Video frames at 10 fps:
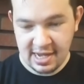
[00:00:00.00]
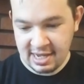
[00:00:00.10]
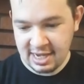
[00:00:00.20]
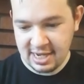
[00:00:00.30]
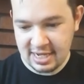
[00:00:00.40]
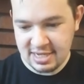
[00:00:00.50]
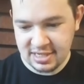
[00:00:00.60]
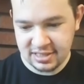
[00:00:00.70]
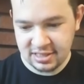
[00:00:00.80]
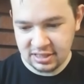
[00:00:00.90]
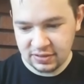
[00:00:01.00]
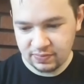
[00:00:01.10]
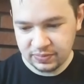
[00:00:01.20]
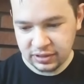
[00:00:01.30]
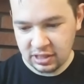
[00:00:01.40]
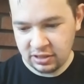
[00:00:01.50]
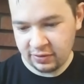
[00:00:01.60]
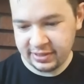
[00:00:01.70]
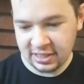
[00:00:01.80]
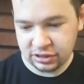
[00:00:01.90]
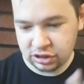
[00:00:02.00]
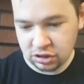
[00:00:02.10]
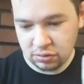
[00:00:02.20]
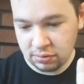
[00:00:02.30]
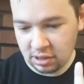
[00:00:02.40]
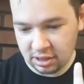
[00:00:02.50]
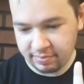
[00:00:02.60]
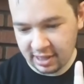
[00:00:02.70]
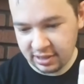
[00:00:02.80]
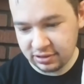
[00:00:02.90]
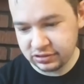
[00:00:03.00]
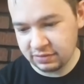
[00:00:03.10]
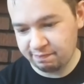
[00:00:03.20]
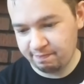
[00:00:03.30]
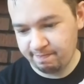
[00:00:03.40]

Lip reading: and it only has 2 carbohydrates and